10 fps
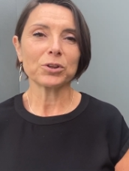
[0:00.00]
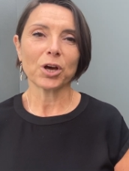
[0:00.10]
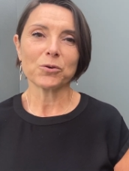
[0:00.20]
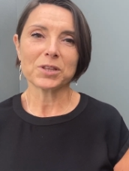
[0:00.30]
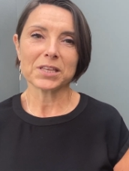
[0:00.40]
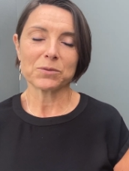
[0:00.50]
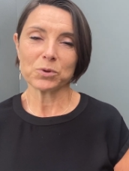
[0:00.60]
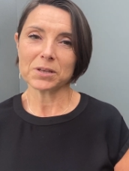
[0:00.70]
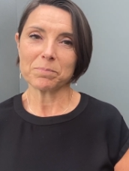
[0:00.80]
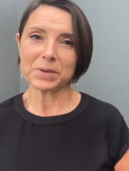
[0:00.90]
noticed
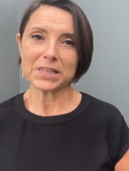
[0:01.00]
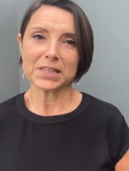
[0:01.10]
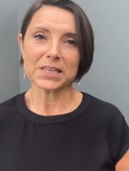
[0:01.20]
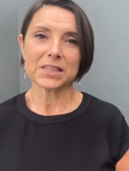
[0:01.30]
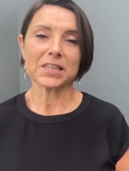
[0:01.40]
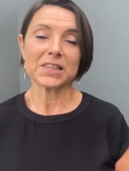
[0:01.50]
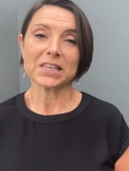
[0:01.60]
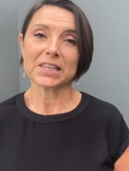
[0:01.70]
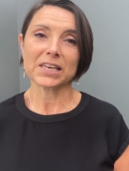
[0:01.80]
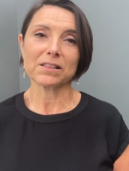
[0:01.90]
within business that
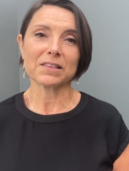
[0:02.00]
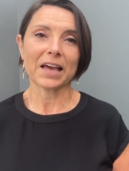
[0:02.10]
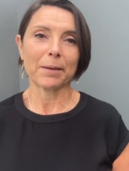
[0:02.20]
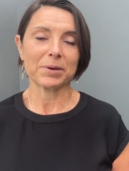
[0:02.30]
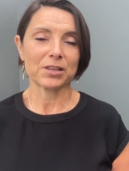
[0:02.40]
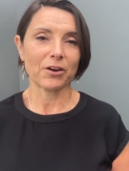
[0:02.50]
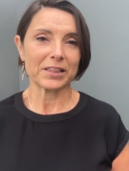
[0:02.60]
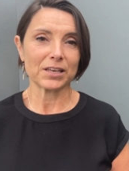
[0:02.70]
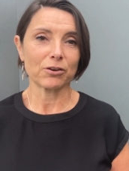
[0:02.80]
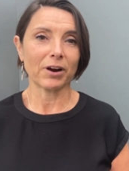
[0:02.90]
this skills gap is
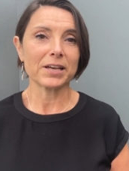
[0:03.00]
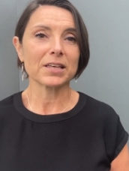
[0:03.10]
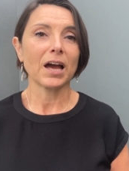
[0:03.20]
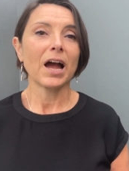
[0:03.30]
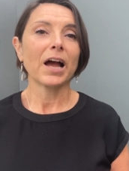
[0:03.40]
getting greater